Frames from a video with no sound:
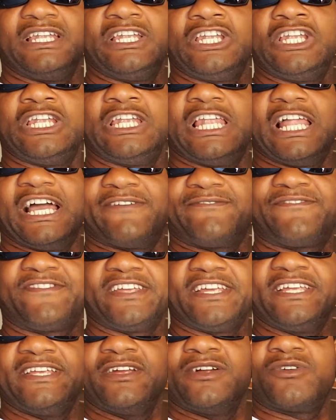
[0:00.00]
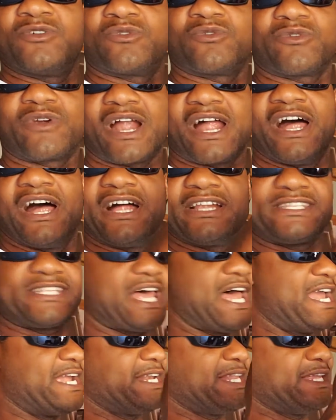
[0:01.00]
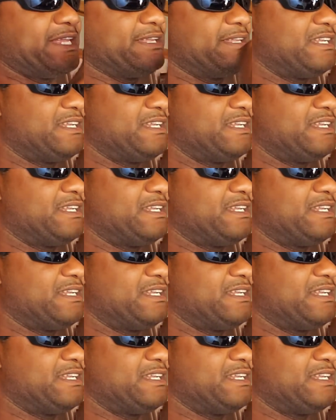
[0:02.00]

Lefty, right, tighty.